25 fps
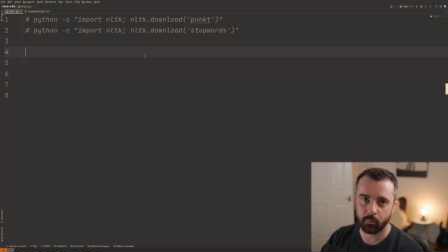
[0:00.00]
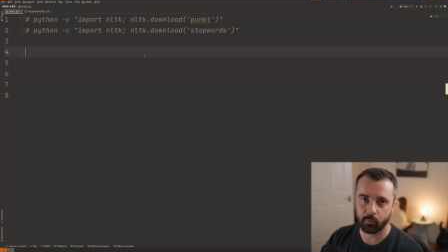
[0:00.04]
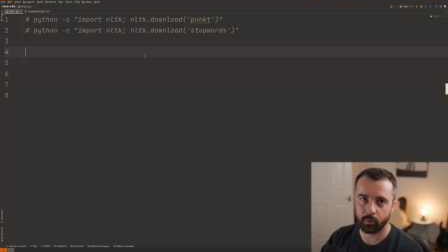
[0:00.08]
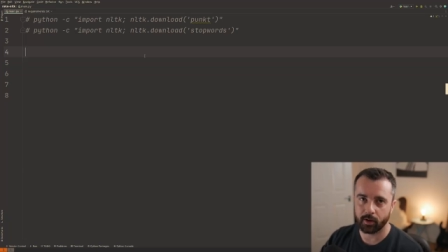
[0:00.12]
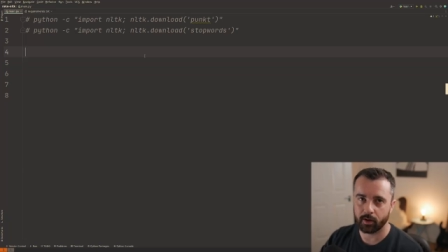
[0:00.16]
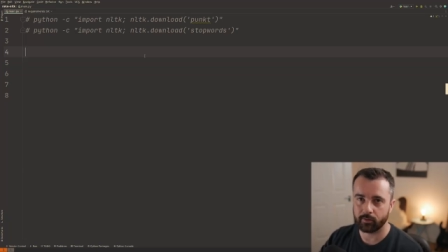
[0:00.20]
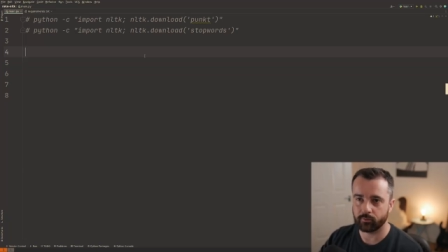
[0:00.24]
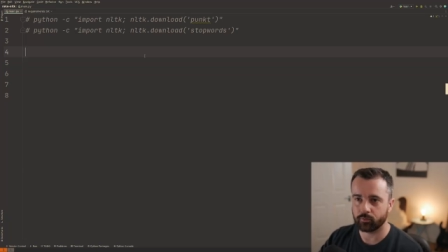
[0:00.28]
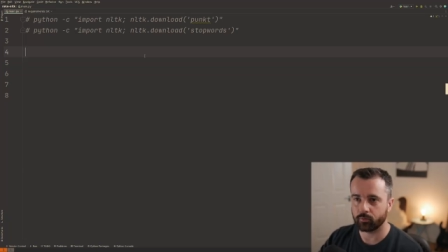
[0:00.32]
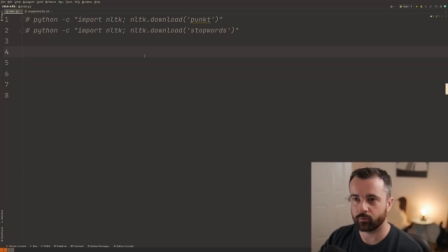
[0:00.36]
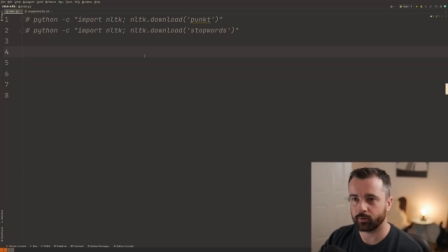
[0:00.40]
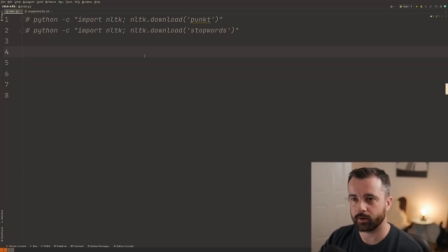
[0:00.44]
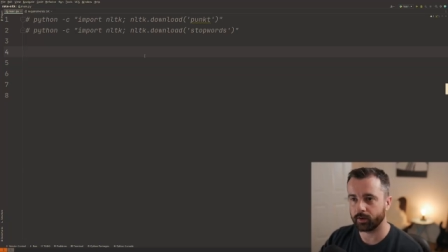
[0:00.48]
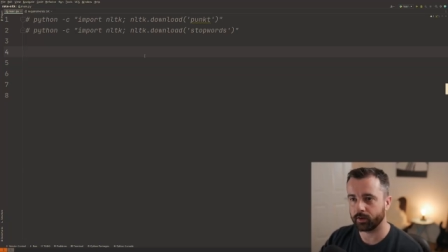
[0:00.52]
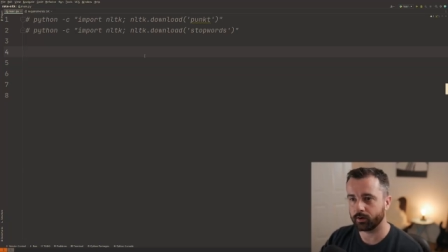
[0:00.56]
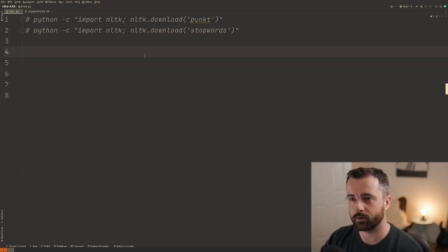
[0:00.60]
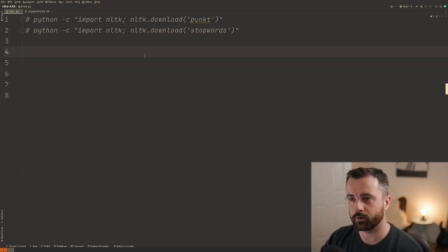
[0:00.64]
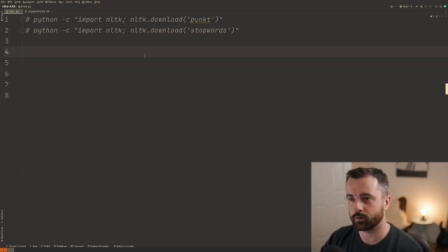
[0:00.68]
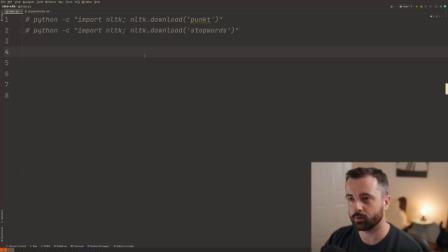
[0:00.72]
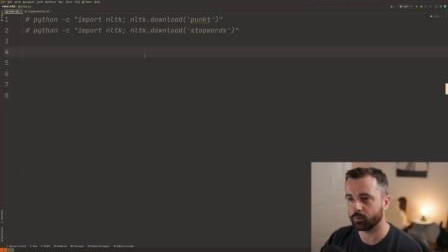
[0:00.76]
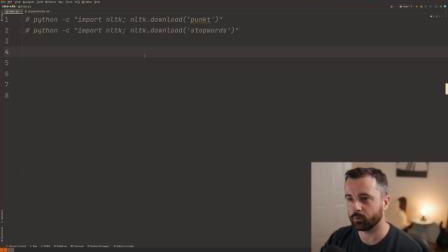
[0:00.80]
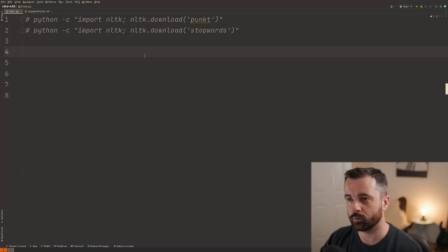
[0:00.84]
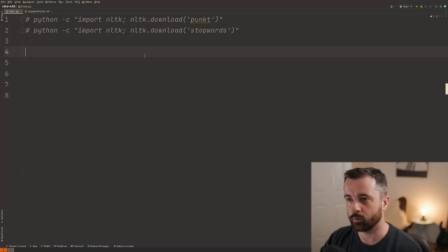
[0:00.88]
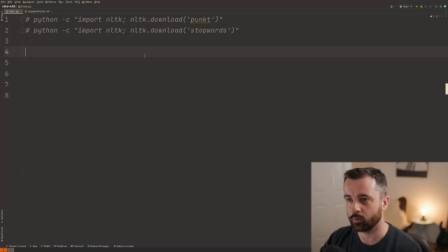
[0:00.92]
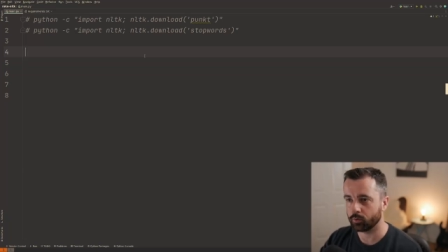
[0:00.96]
We have a really
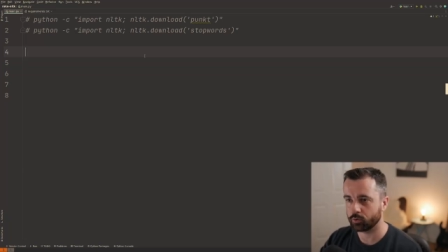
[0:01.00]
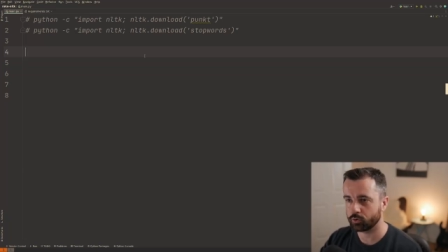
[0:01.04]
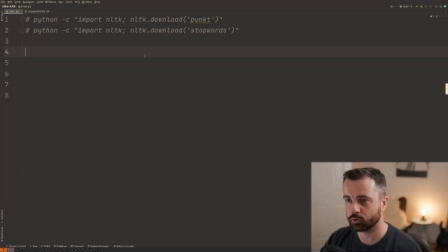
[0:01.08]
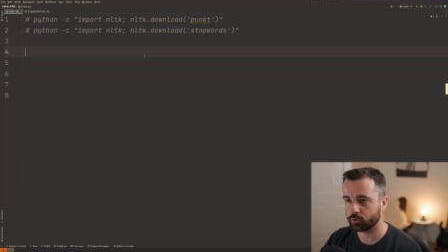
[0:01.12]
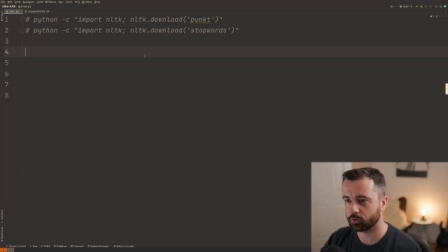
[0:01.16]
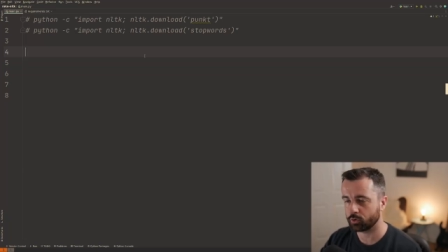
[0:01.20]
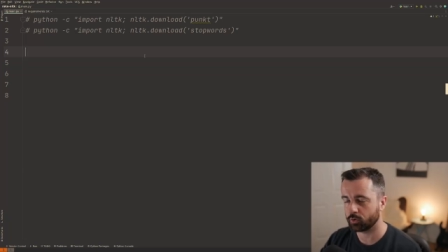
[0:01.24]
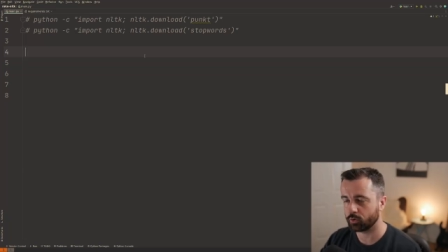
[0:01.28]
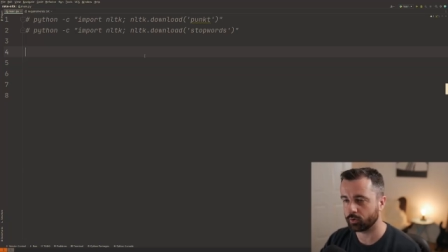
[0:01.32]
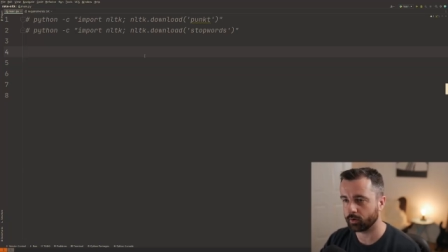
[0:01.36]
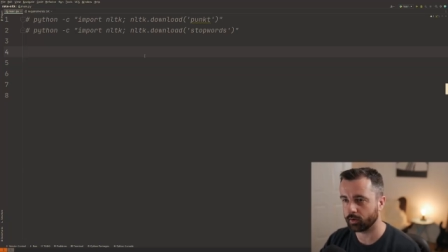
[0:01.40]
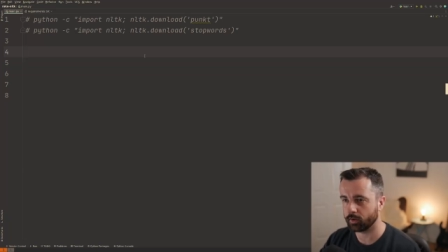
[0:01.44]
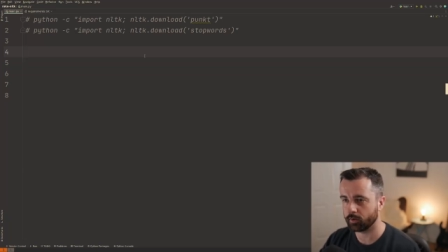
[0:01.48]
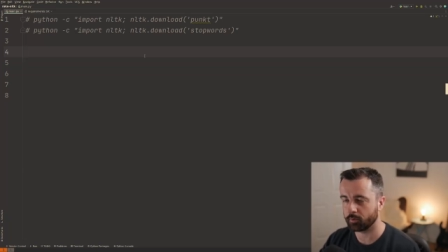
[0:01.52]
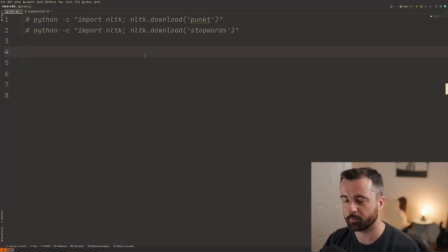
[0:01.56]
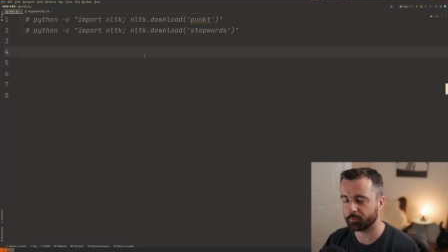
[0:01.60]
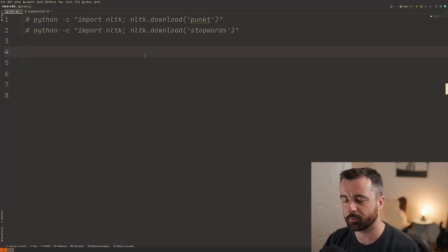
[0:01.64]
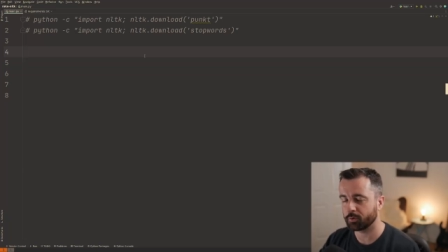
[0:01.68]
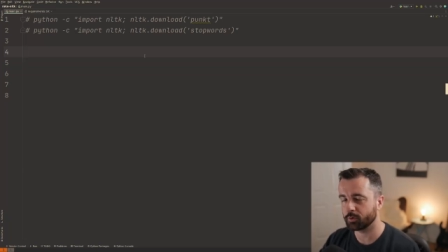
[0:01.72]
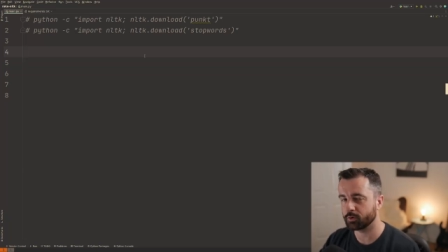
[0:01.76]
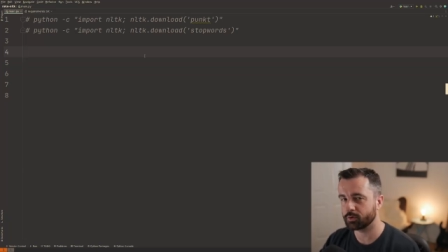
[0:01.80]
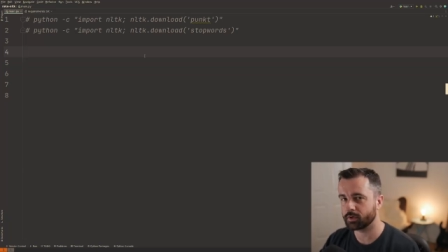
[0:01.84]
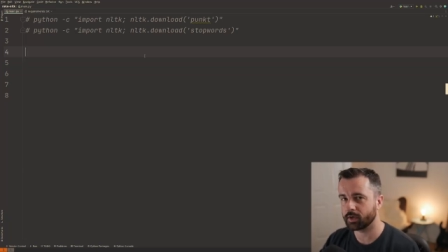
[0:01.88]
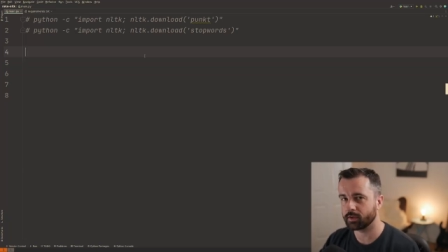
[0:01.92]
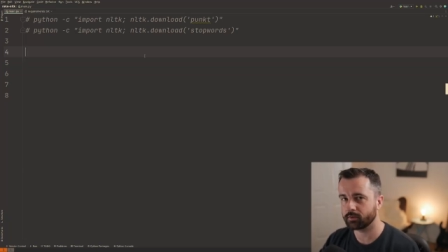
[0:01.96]
cool short little
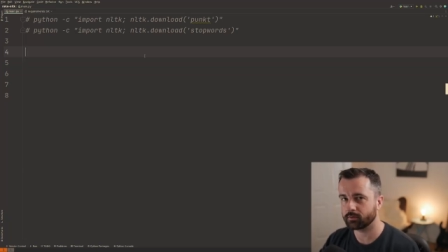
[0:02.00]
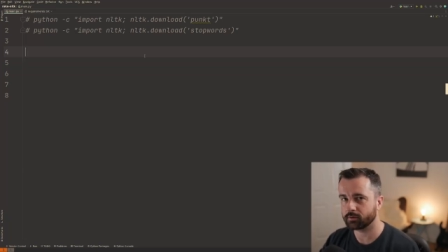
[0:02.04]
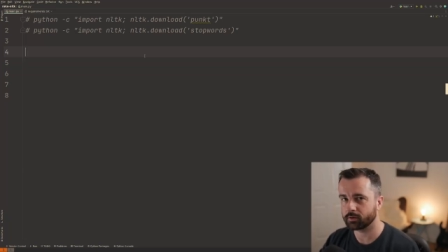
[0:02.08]
project